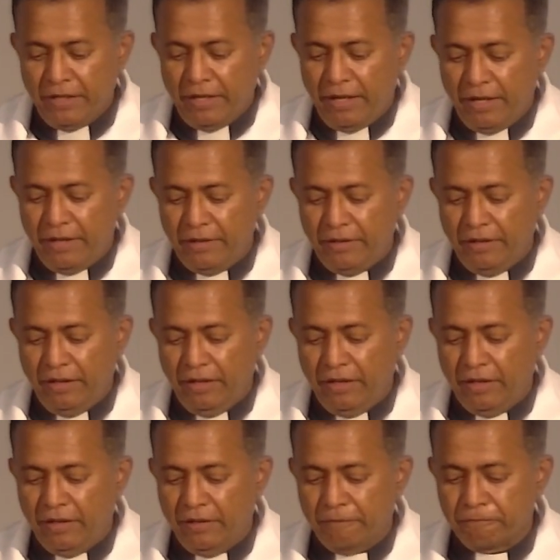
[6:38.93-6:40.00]

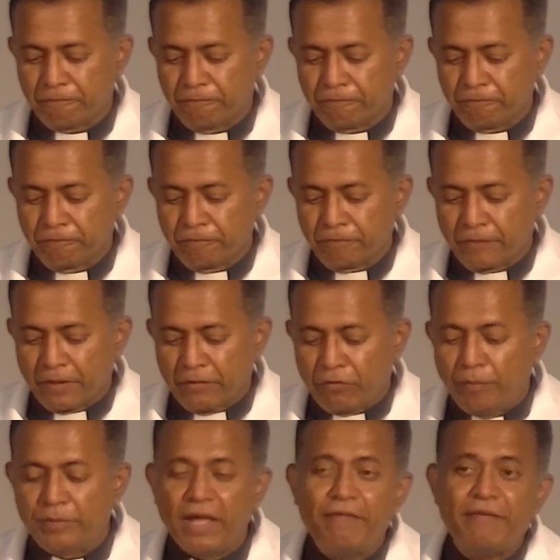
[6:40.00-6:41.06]
And
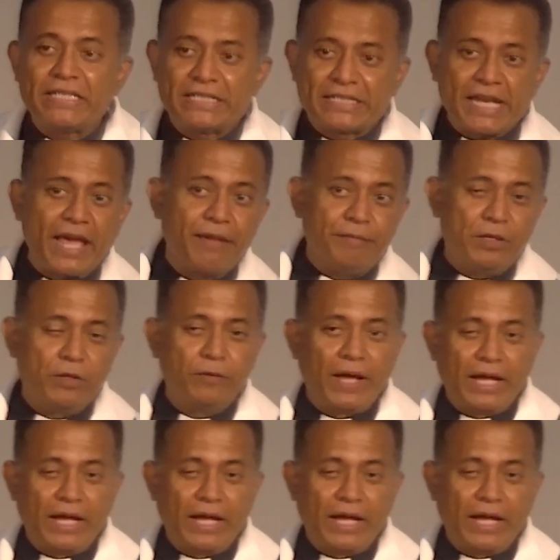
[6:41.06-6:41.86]
from David's time, you know,